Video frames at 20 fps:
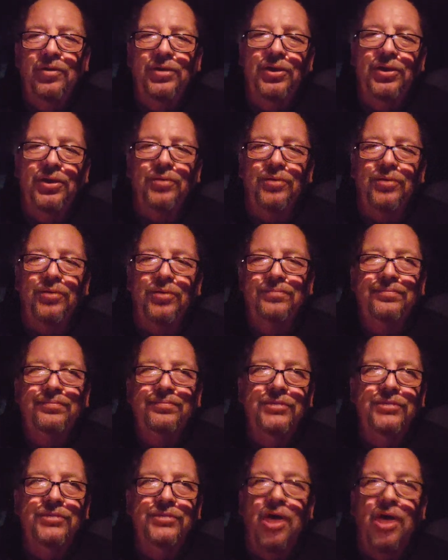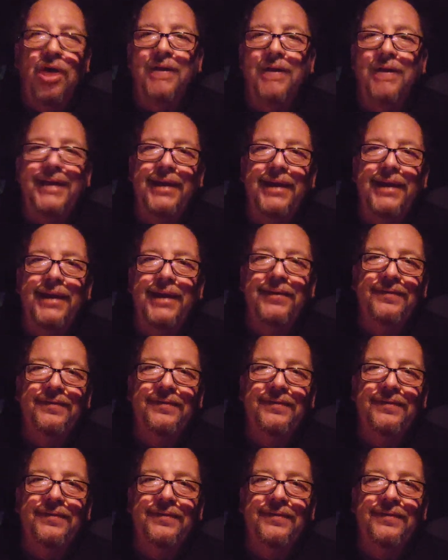you know, non-native.